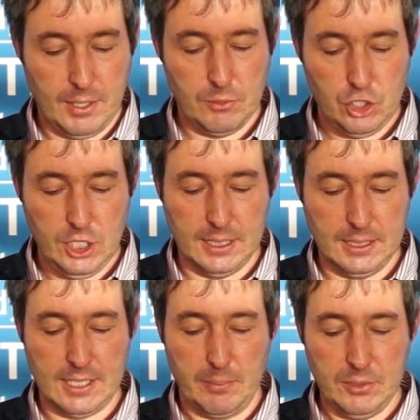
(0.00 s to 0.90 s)
but
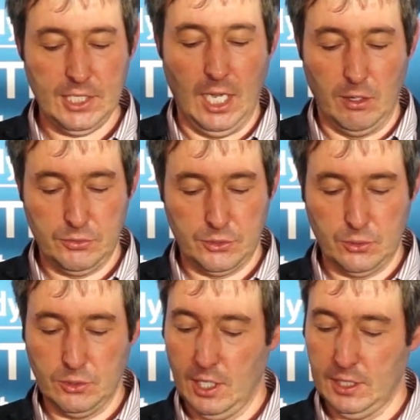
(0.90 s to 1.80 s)
machines themselves
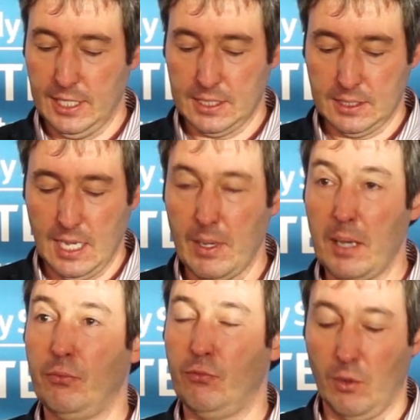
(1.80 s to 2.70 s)
do not yet come
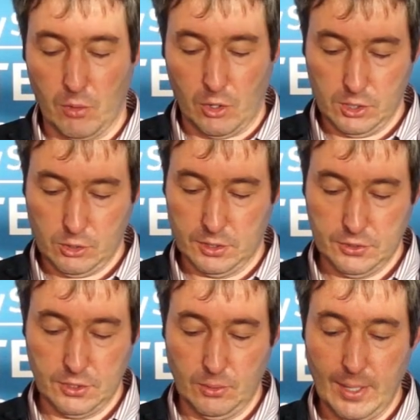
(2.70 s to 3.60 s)
up for moral
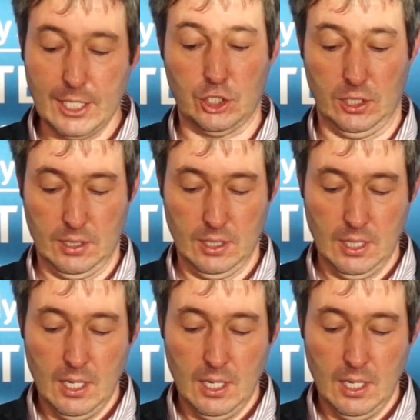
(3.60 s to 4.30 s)
consideration.